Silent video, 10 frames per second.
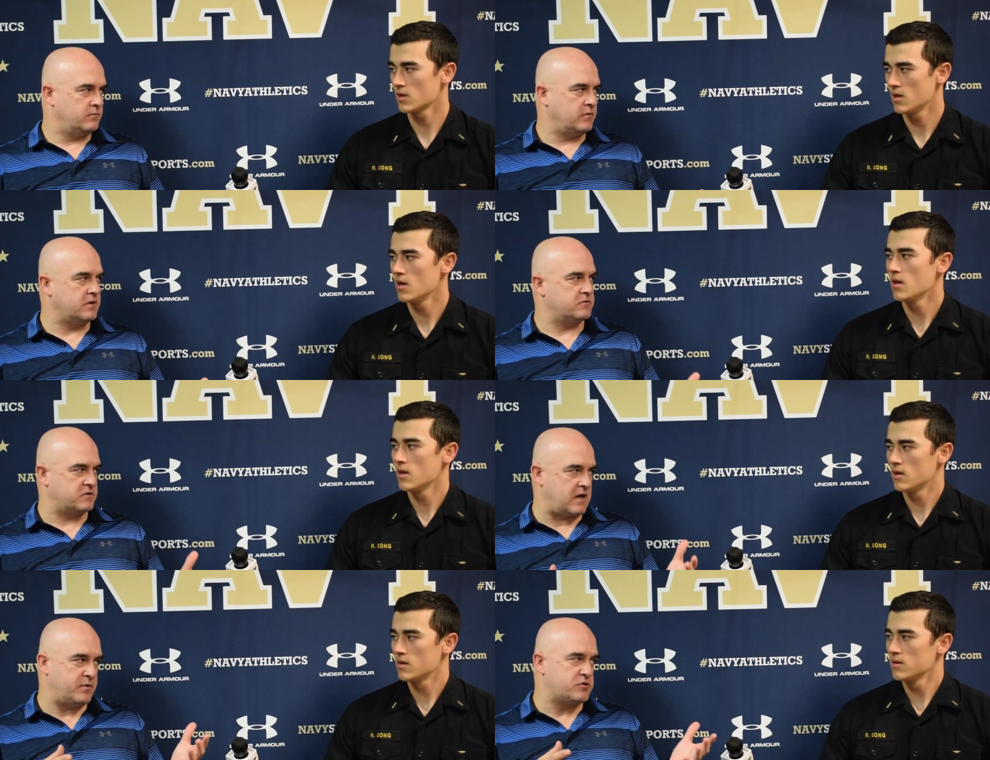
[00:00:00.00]
Speaker 1: Because there's
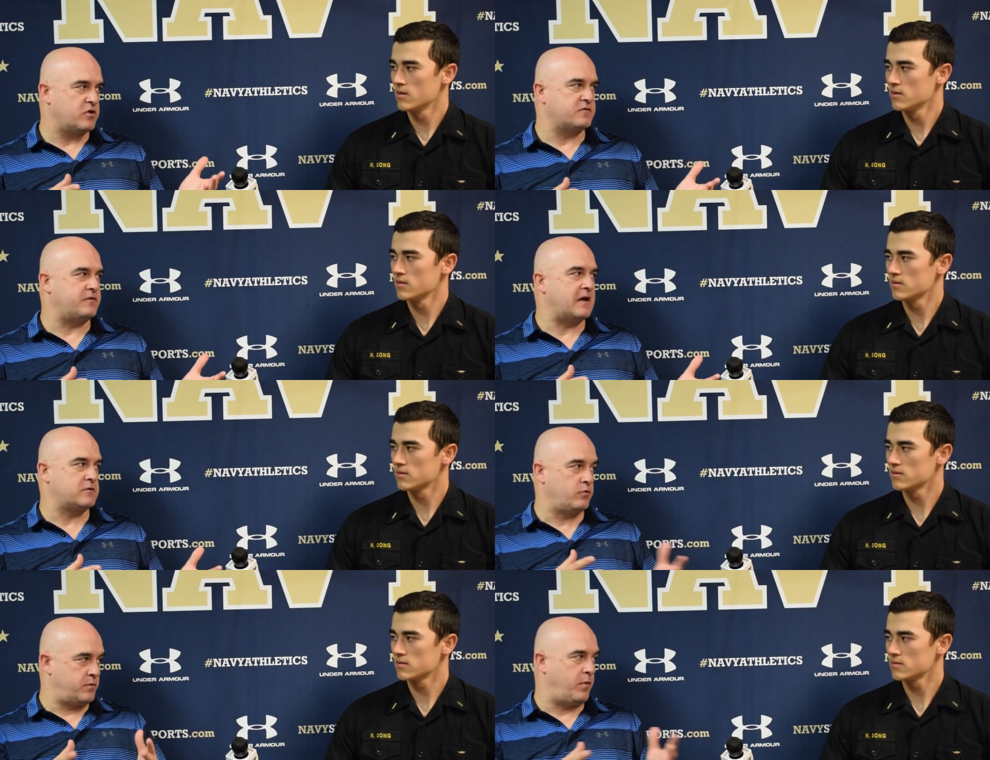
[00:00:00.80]
got to be a trust
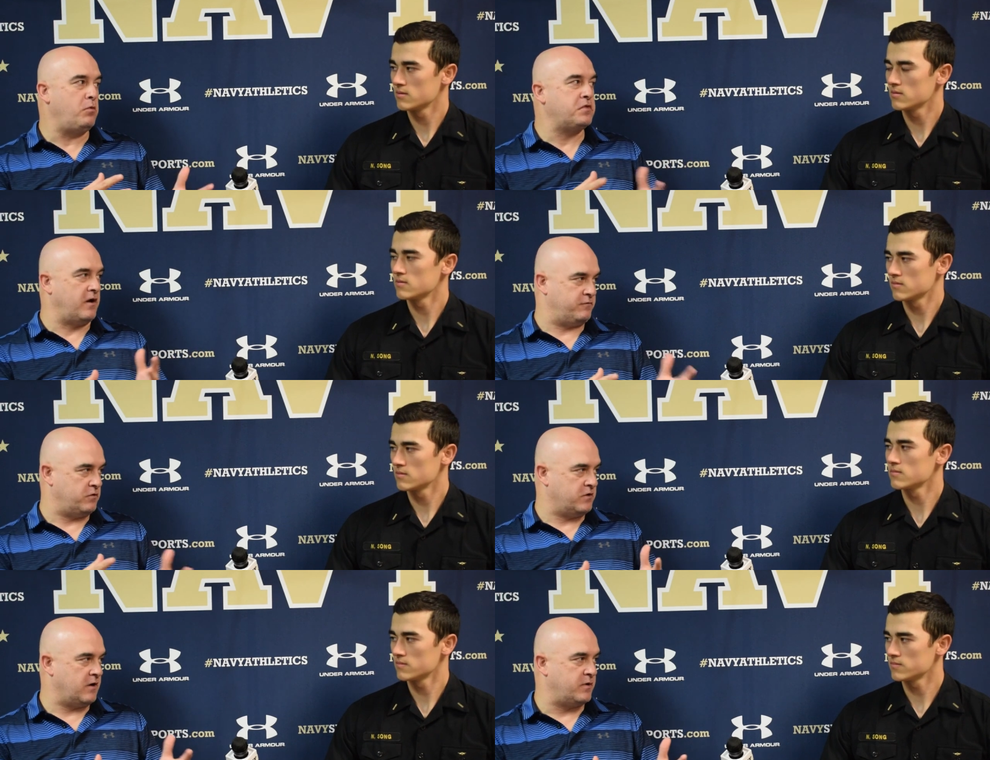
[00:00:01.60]
factor with both of
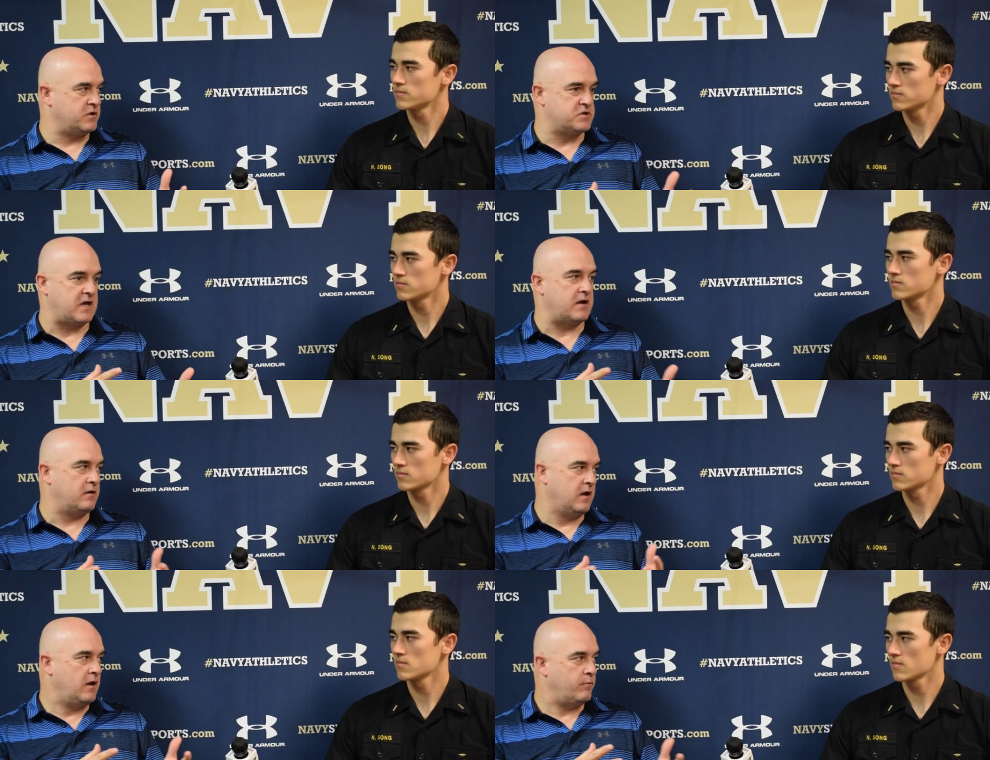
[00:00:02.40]
you there, because you got to
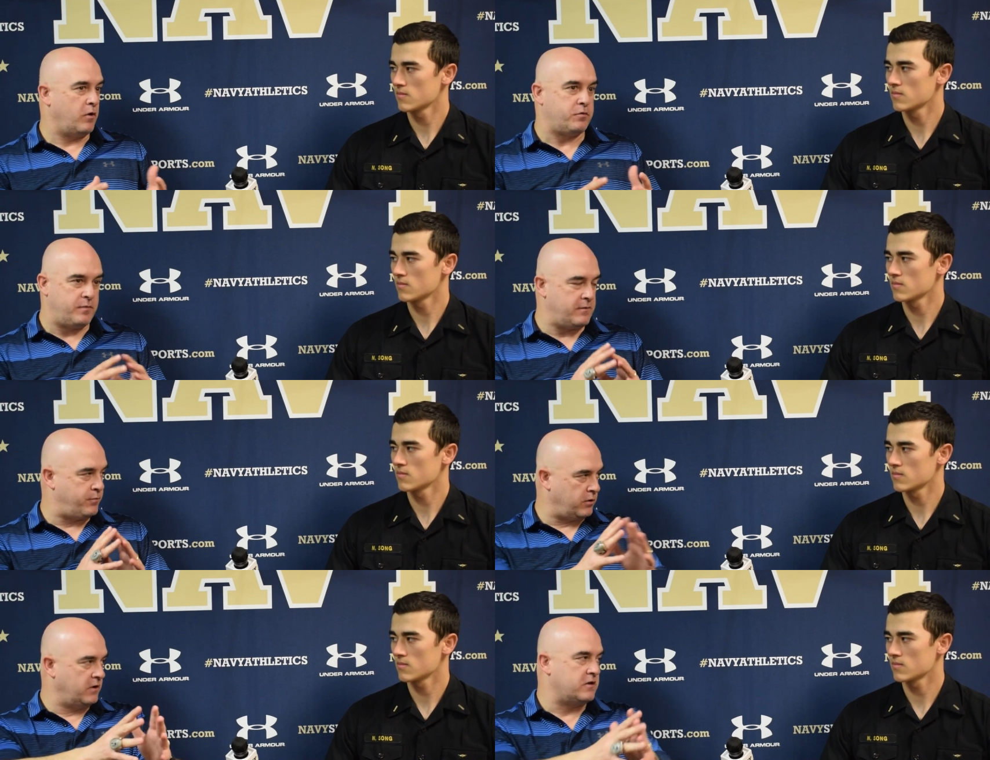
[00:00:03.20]
both be
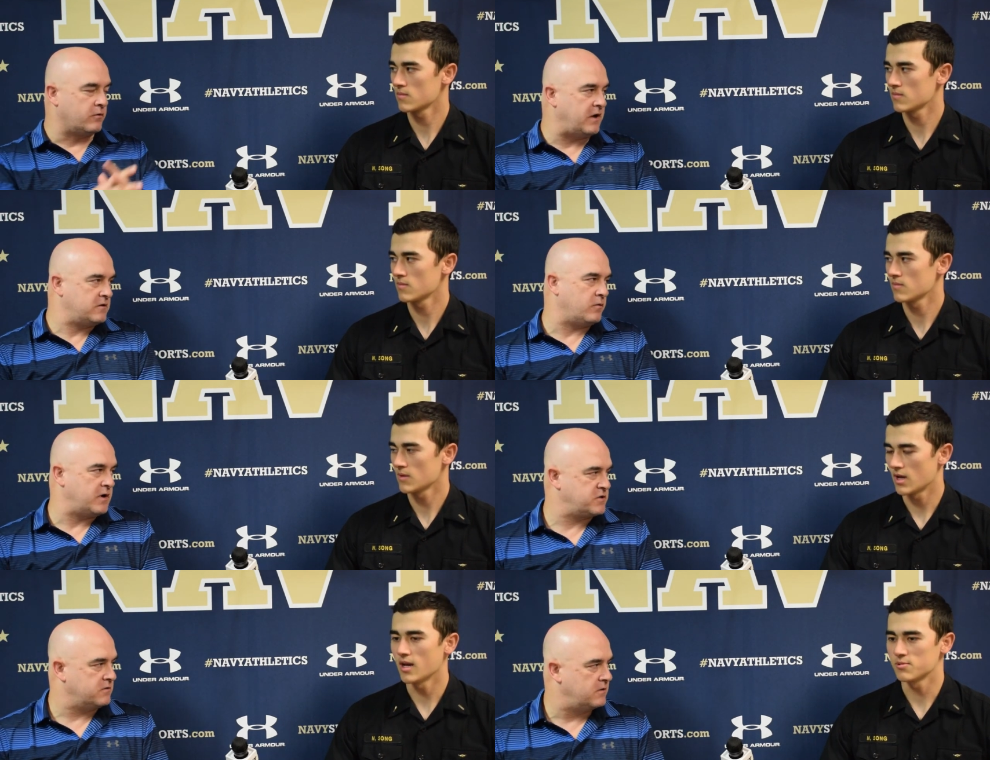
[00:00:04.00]
Speaker 2: pulling in the right
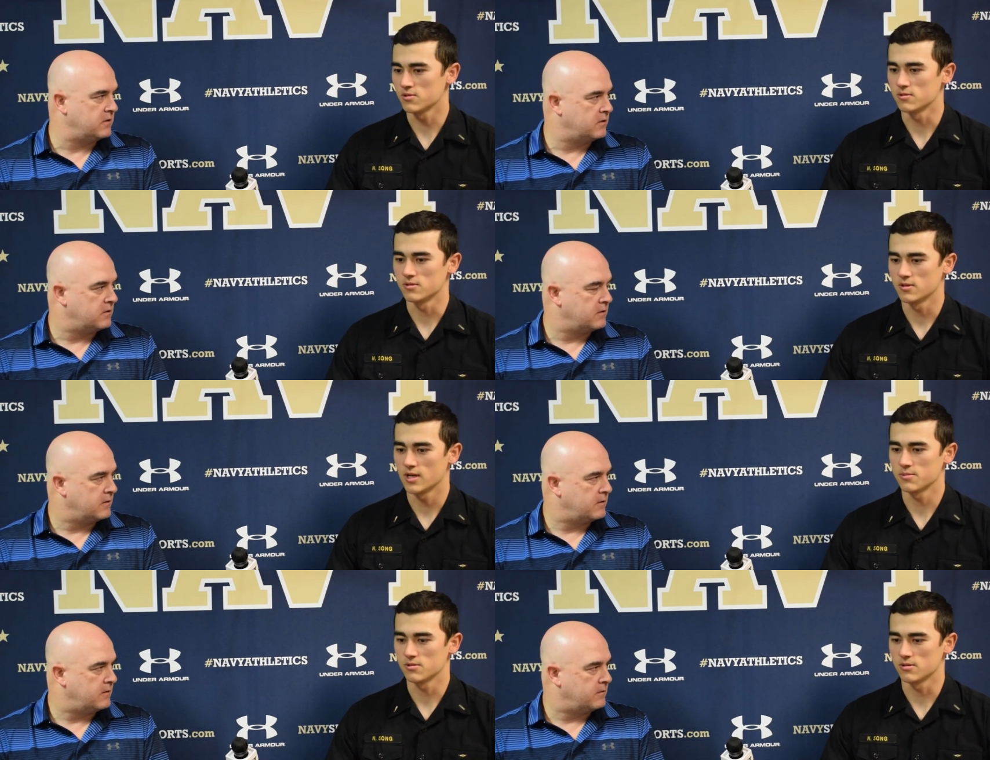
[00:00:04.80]
direction. Absolutely,
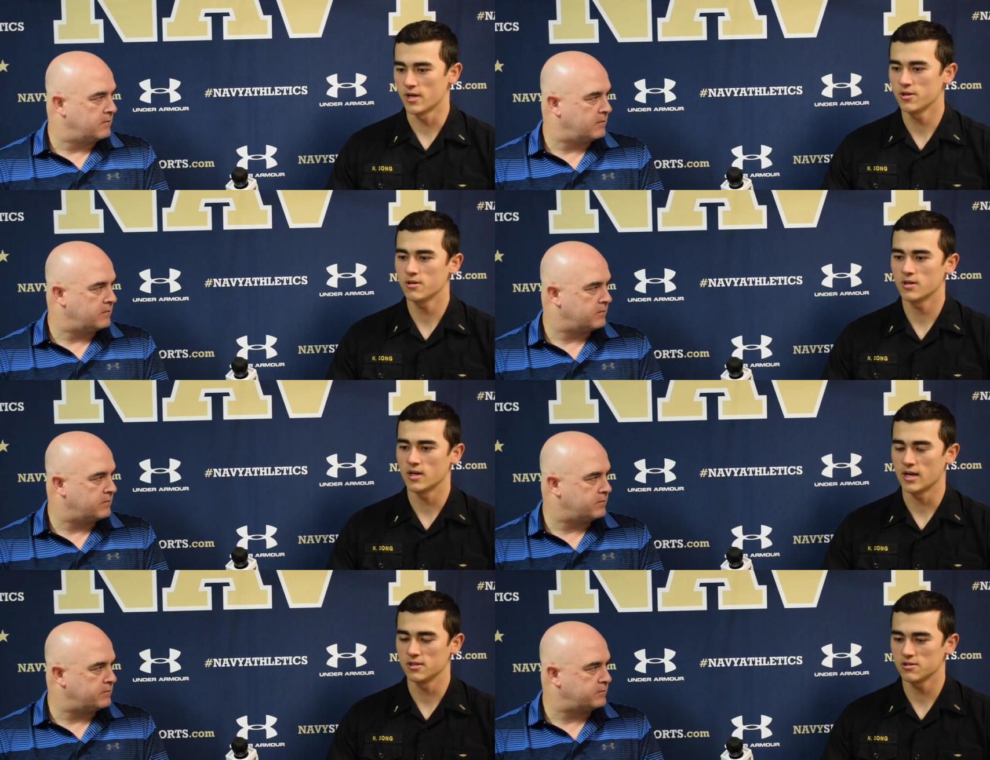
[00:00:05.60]
absolutely. I know, uh,
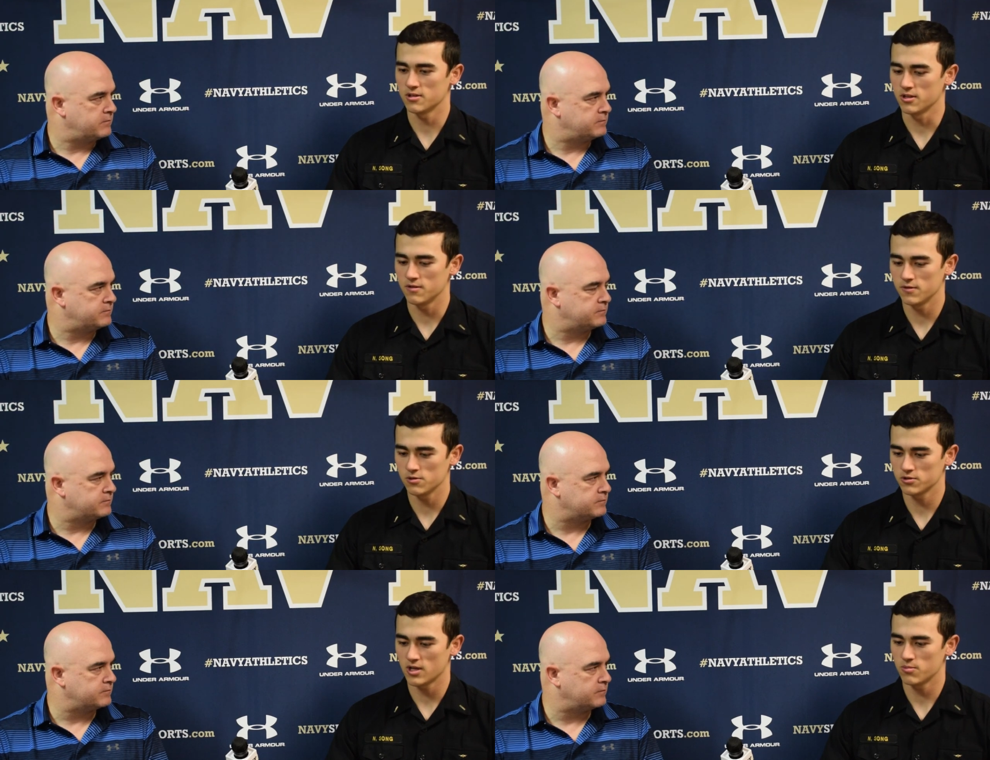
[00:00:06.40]
at least on an
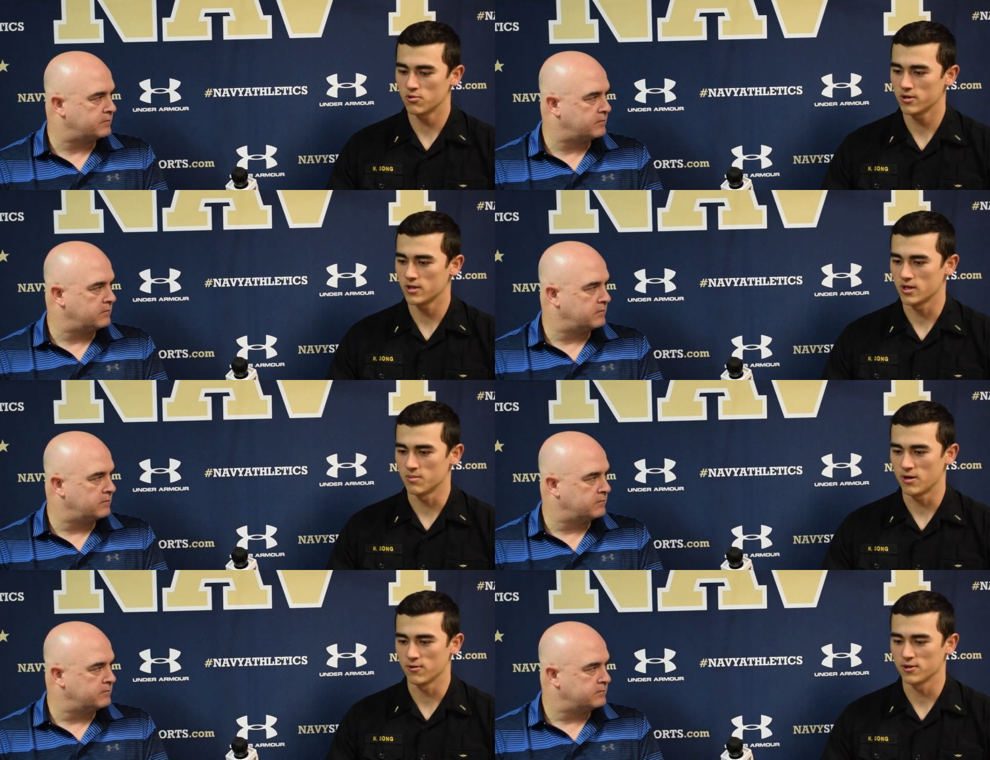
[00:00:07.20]
individual standpoint, uh,
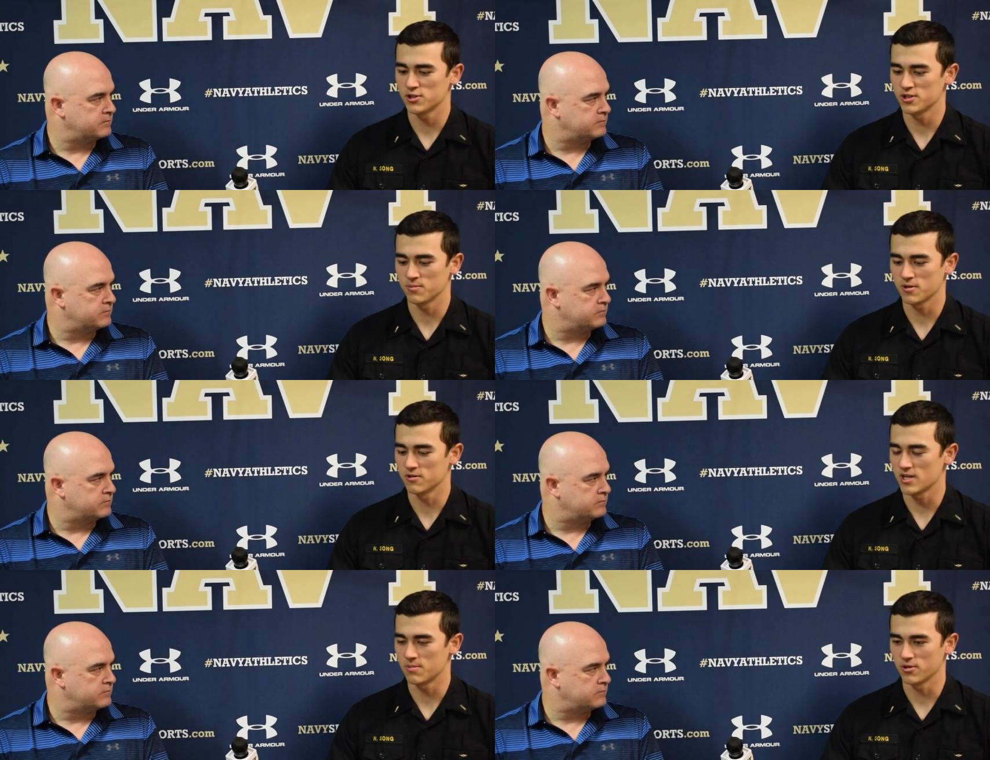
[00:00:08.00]
my relationship with
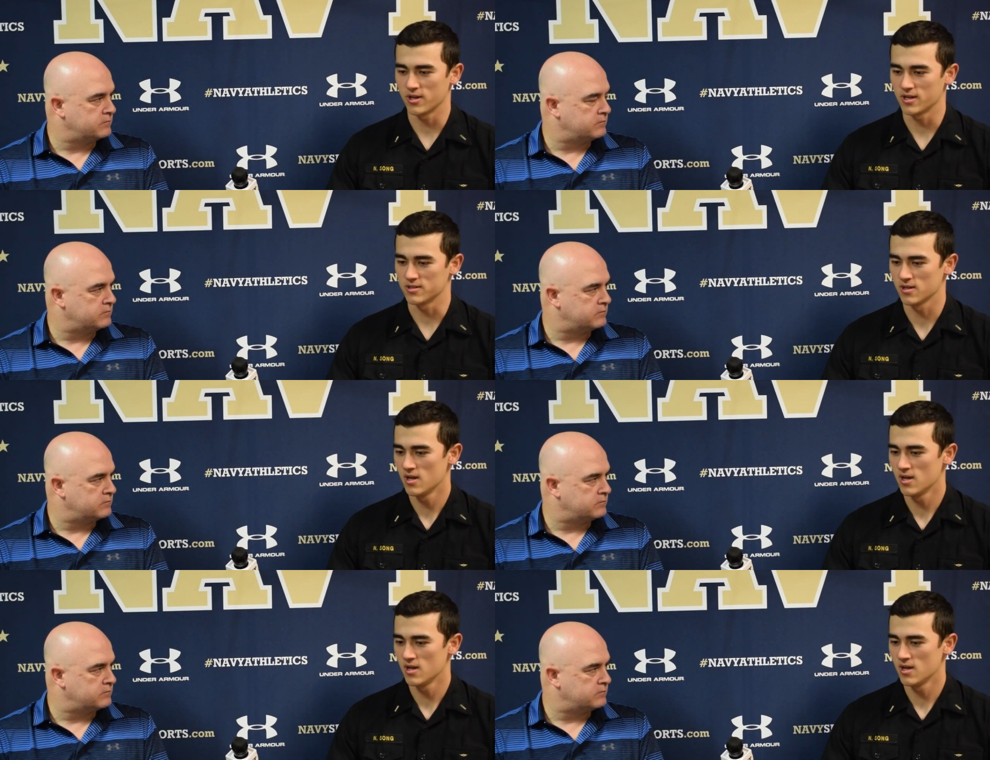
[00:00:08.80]
Coach Applegate has